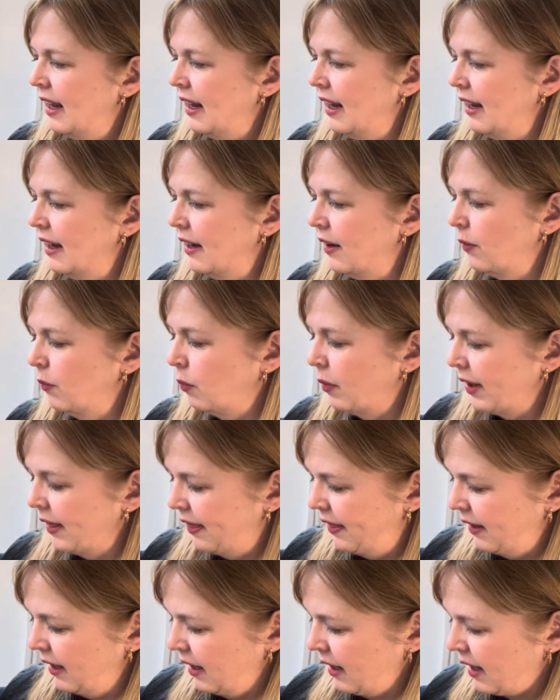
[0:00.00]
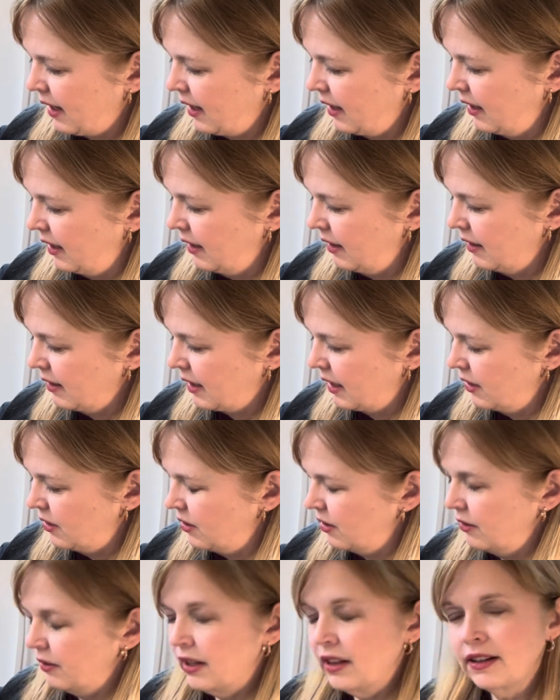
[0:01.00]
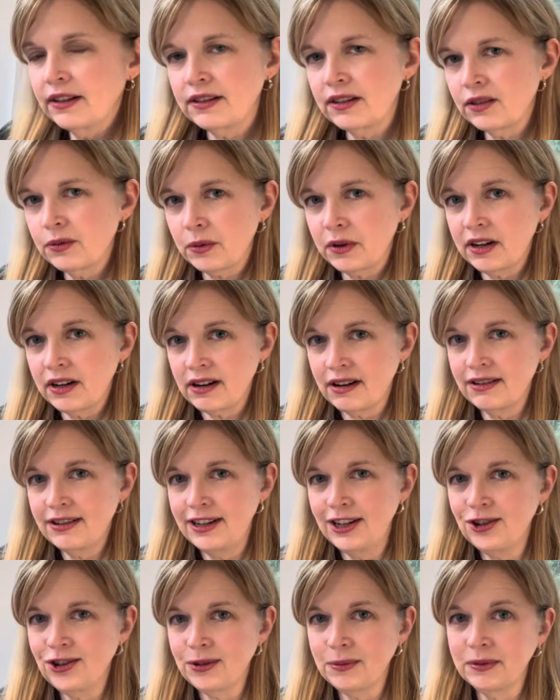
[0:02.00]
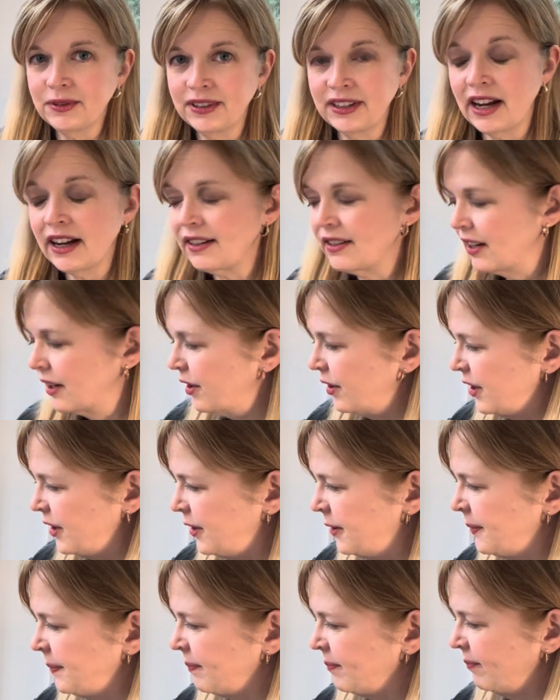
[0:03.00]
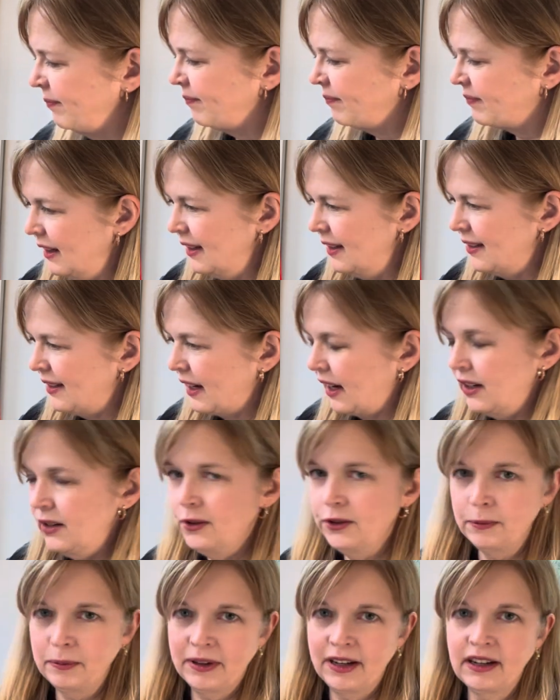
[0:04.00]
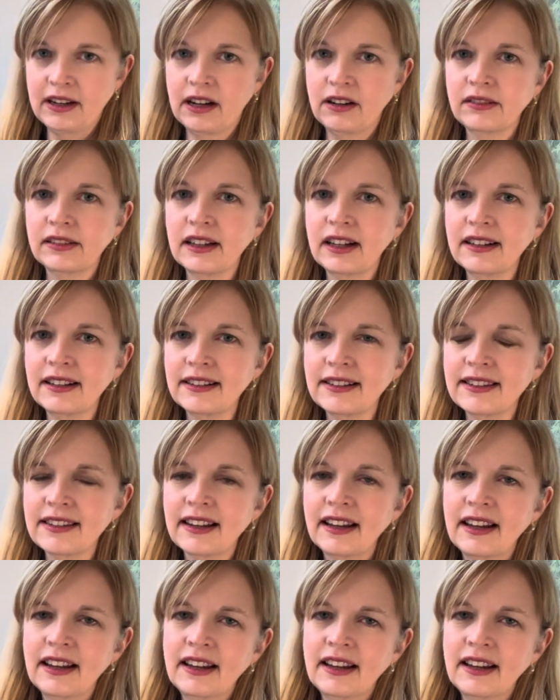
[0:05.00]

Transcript: And one thing I do, and this is what an art teacher will not tell you, is I use black outlines.